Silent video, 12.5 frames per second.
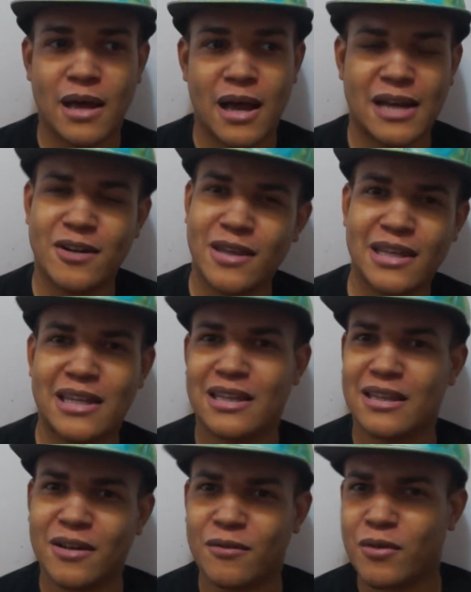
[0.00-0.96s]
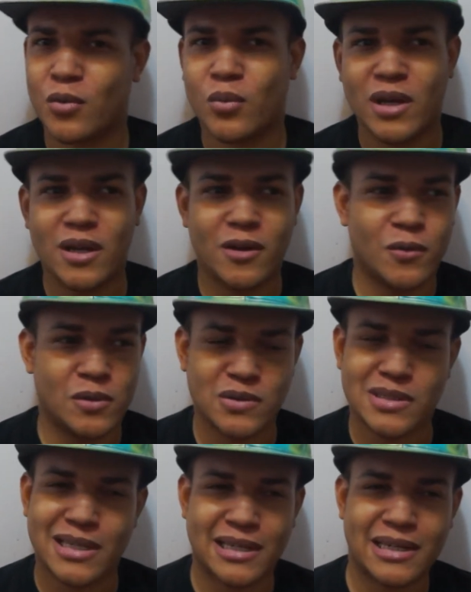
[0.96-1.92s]
uh, I know they did the thing for the Wii U, which
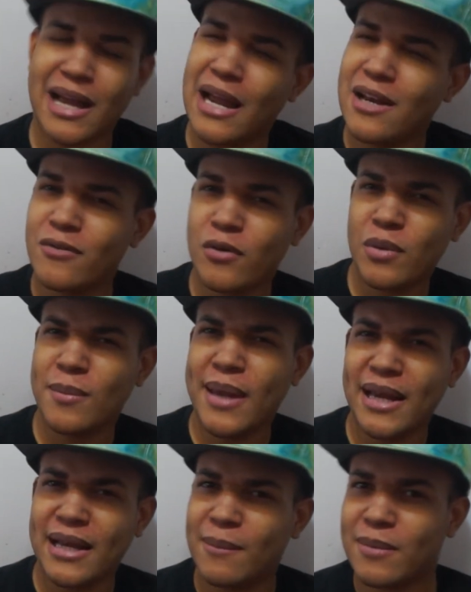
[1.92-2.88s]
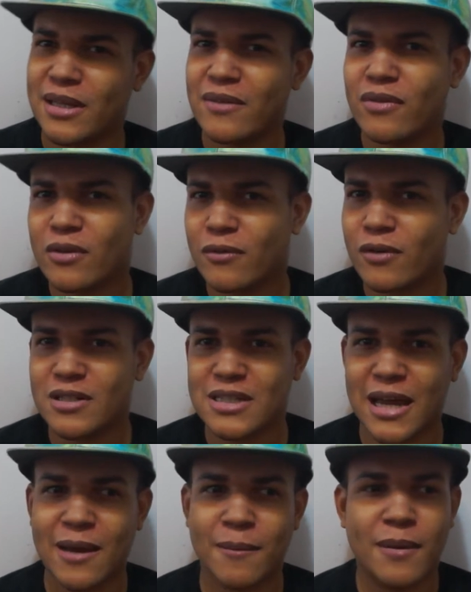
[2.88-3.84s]
was like kind of a remake, I believe, of the first
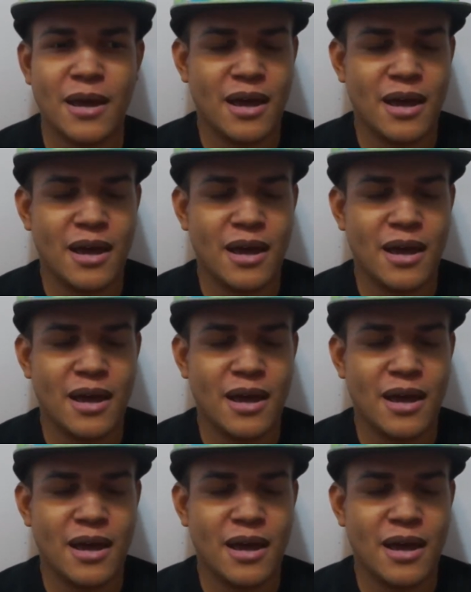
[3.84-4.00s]
game.